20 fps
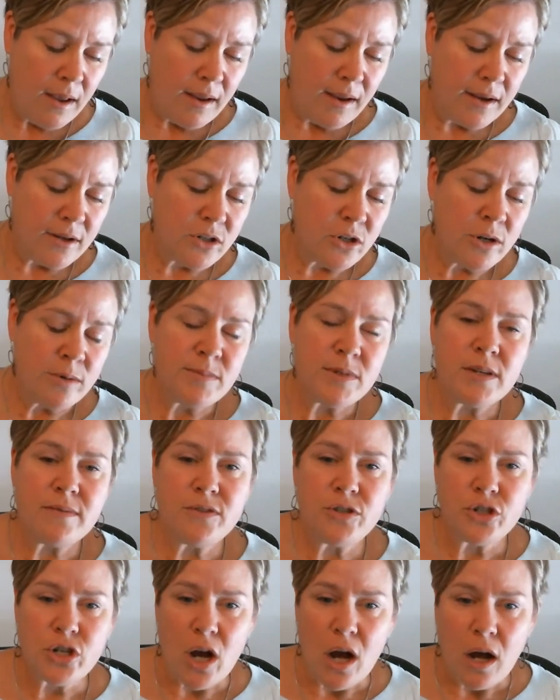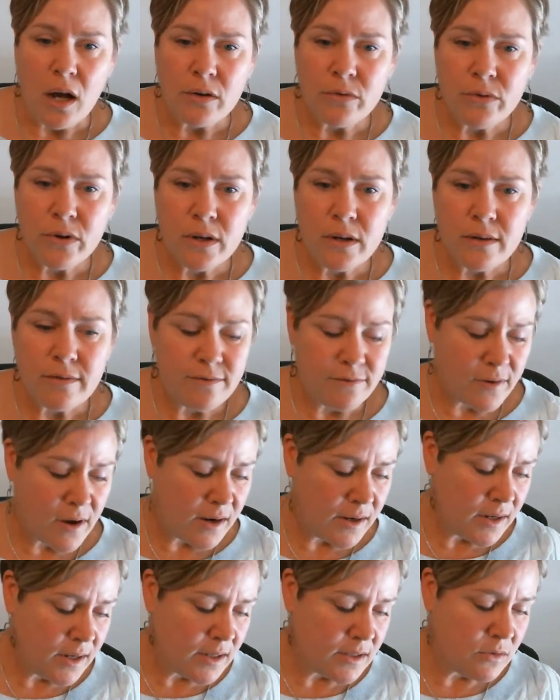In terms of genre,
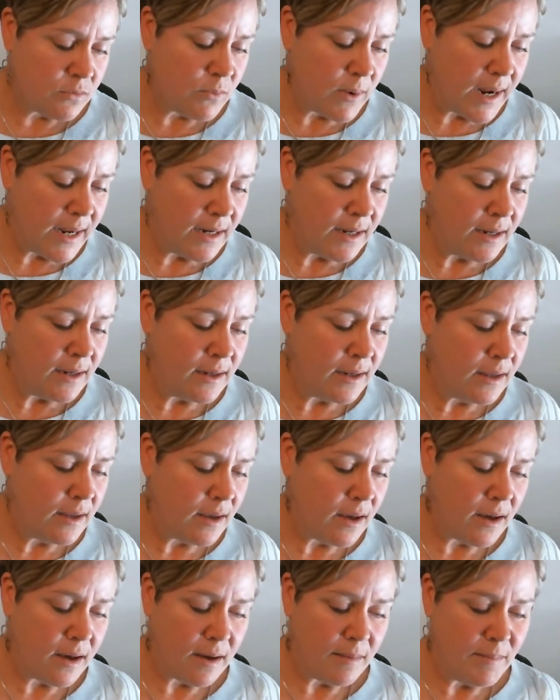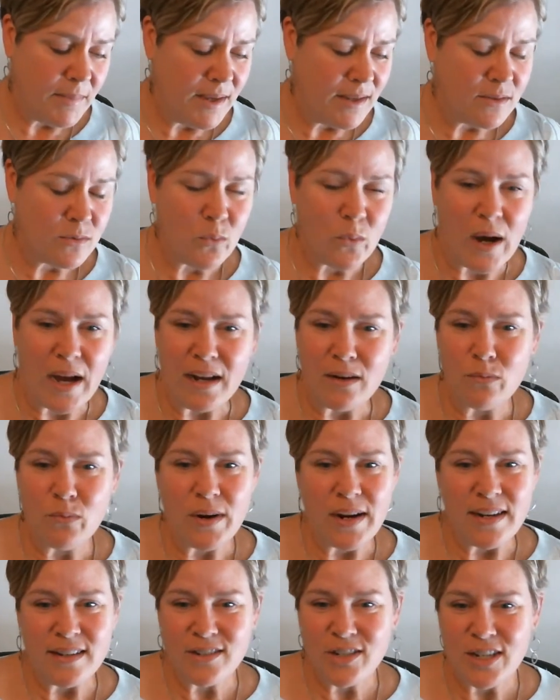Vonnegut's writing, it's
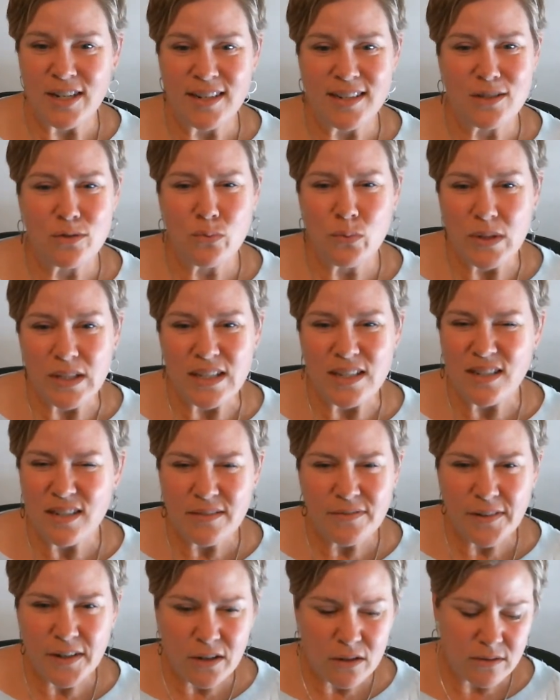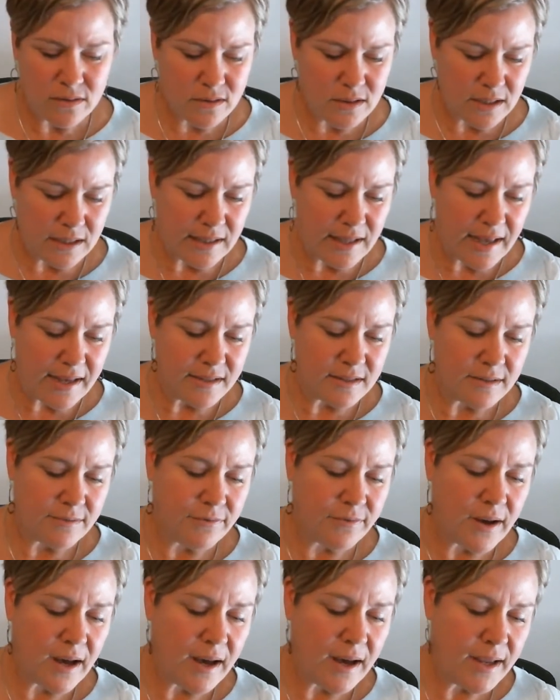wide-ranging. It's really difficult to
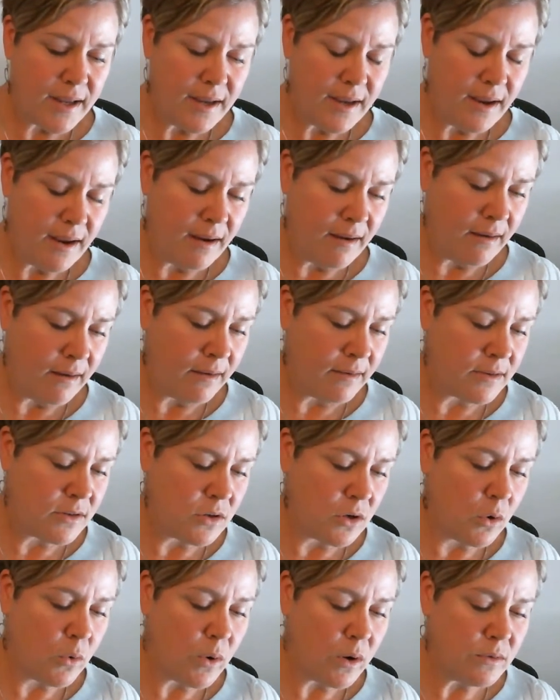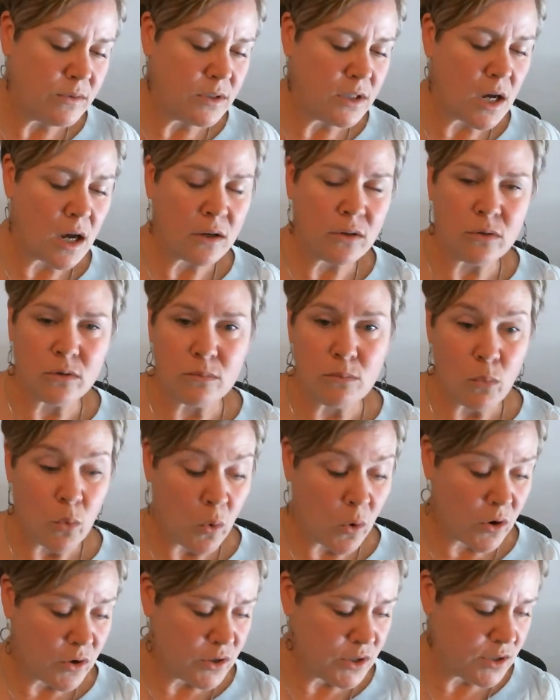classify. And to quote Donald
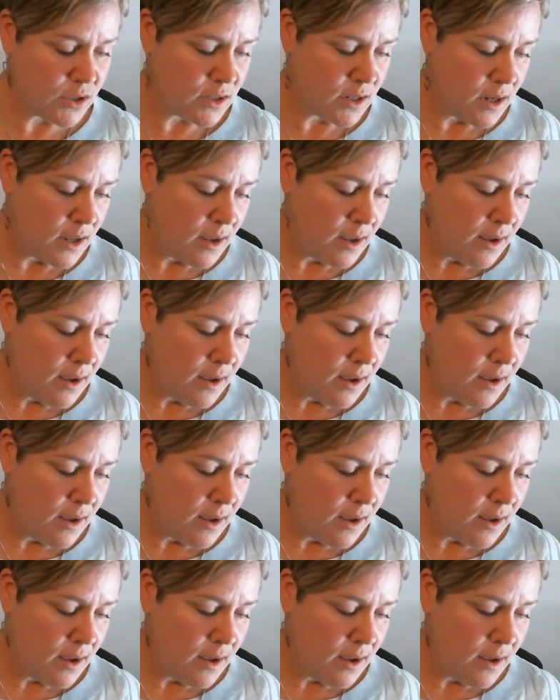Morse,